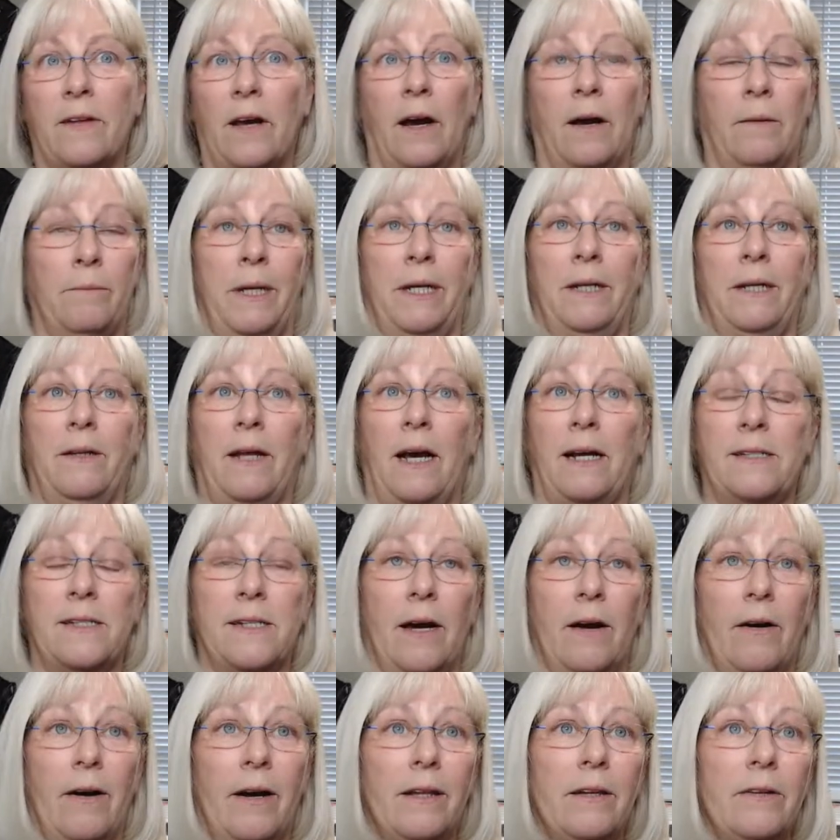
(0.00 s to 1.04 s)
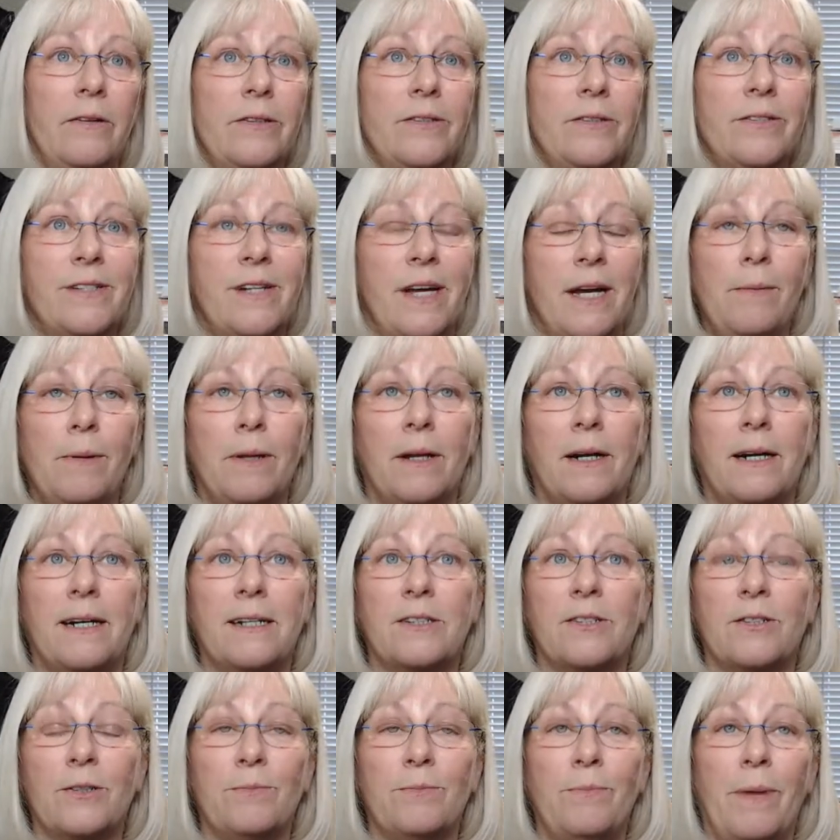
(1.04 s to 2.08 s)
I mean, that's how I learned
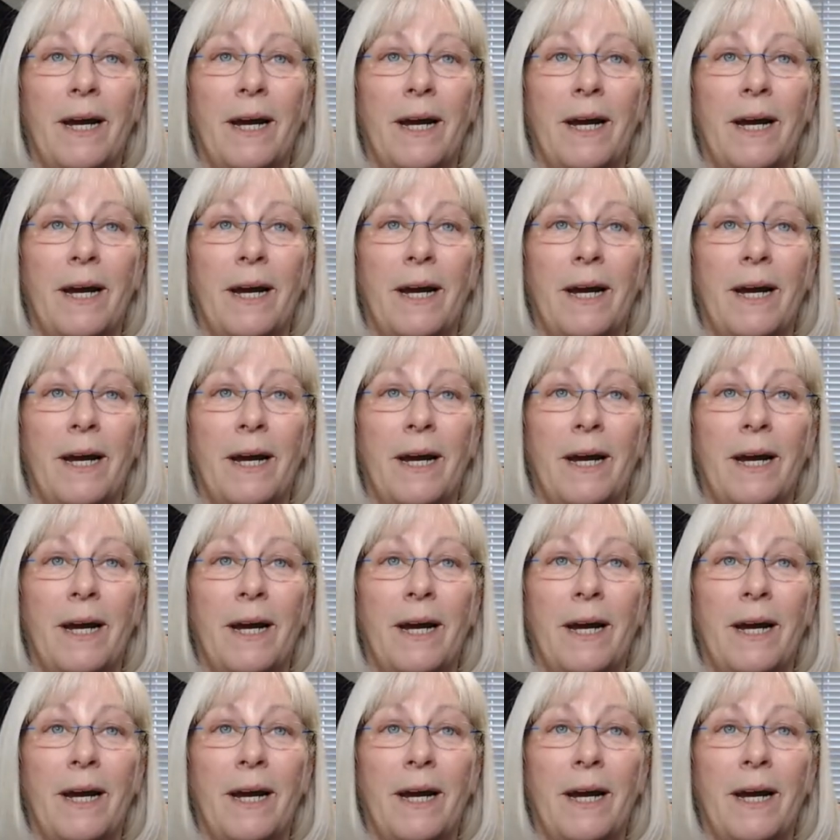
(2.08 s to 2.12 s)
stabilizers.